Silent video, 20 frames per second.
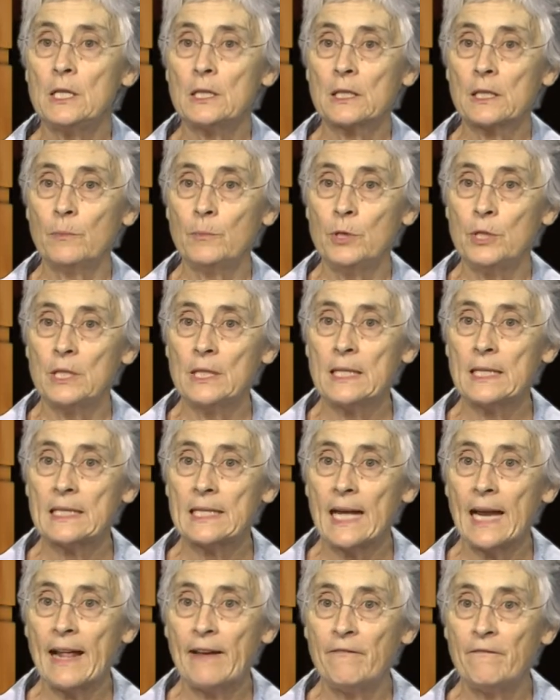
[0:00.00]
communities
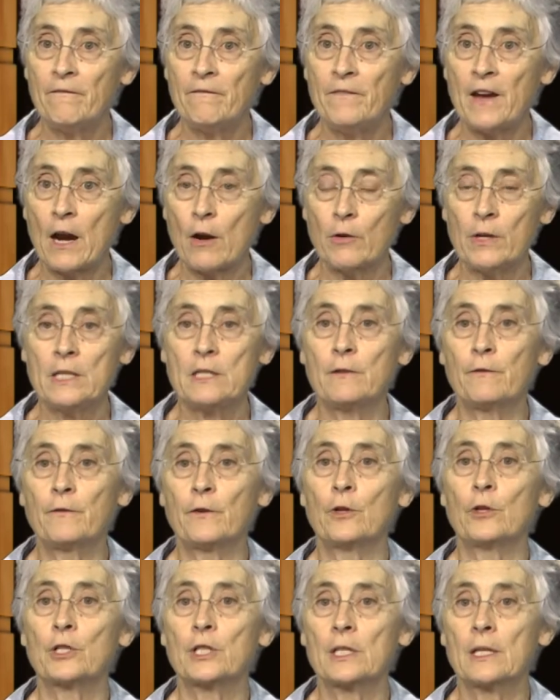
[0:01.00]
that have very
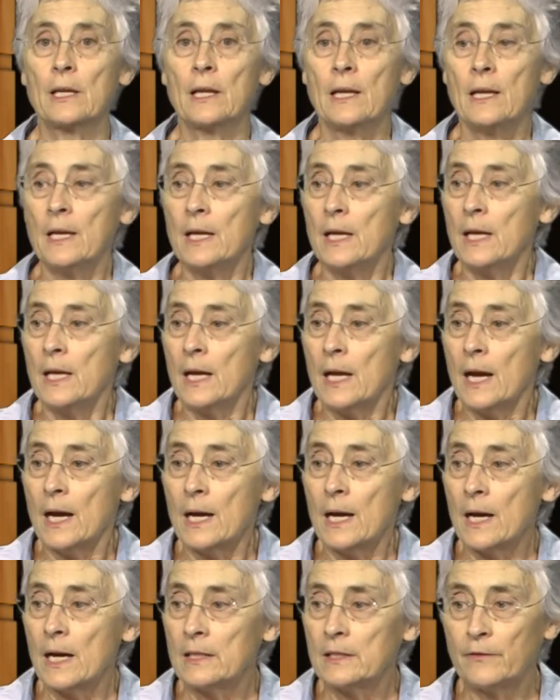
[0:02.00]

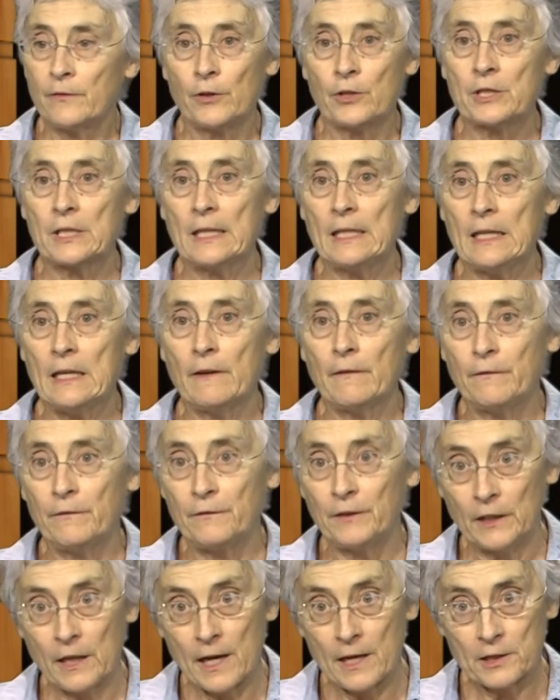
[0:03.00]
diversity of
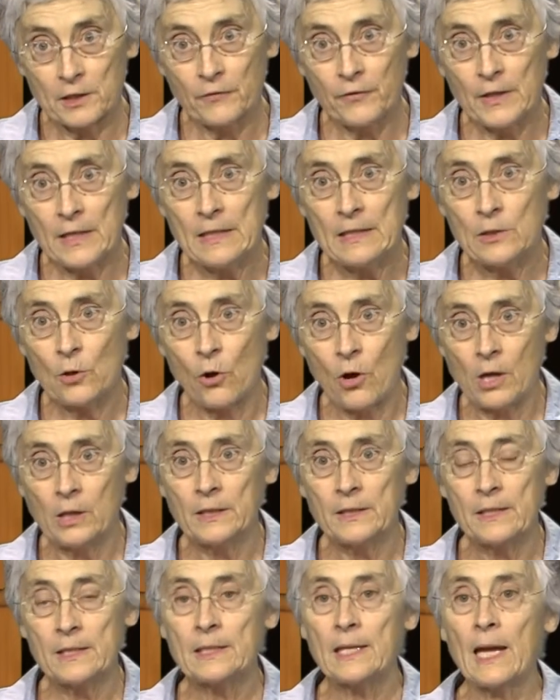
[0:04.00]
philosophies, all in
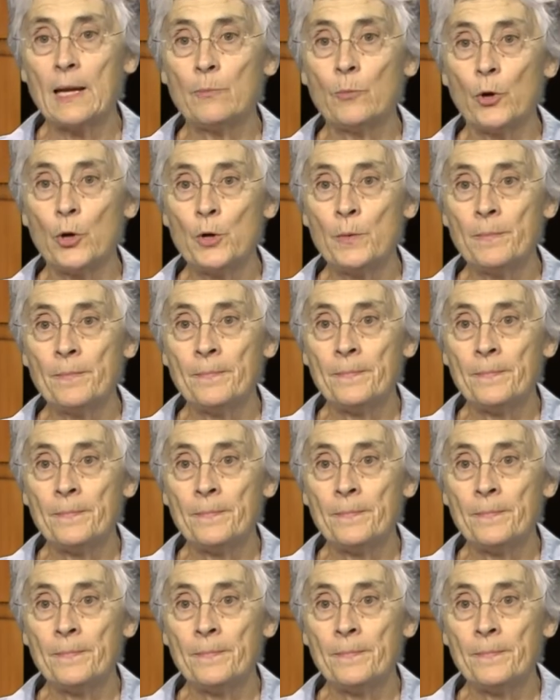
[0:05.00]
the same room.